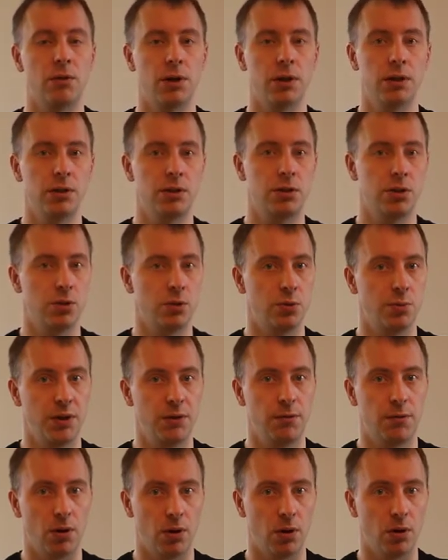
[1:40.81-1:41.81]
what should be
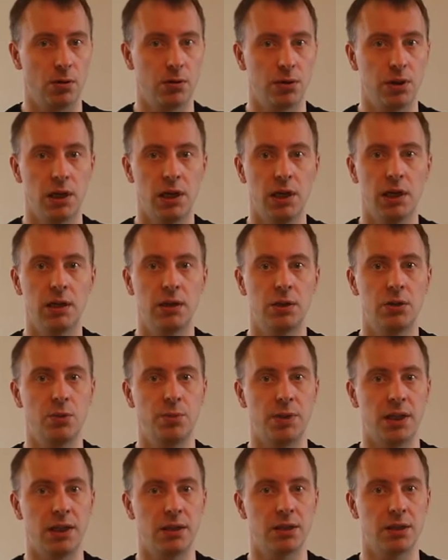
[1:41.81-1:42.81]
followed to
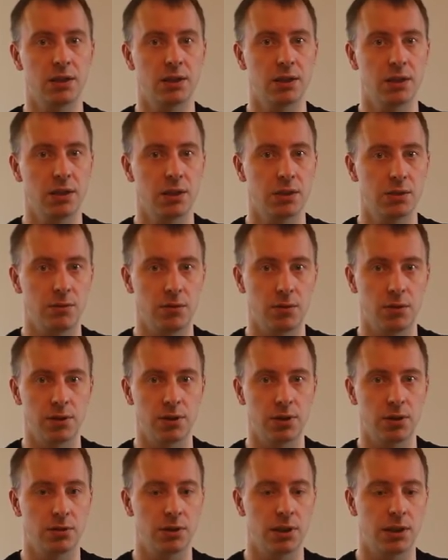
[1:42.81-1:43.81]
be successful
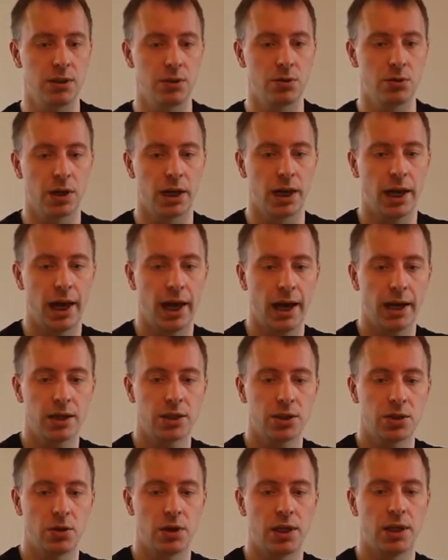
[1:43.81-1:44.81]
so that you can
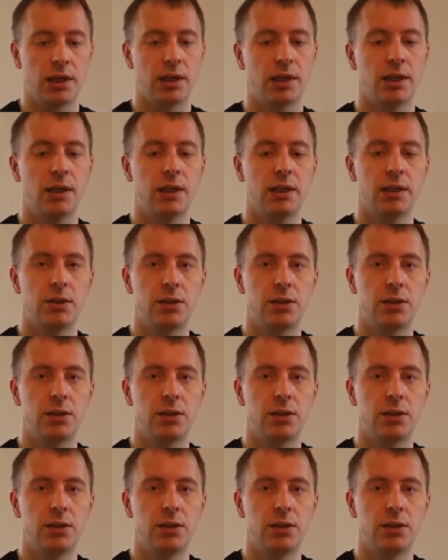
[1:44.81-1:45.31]
actually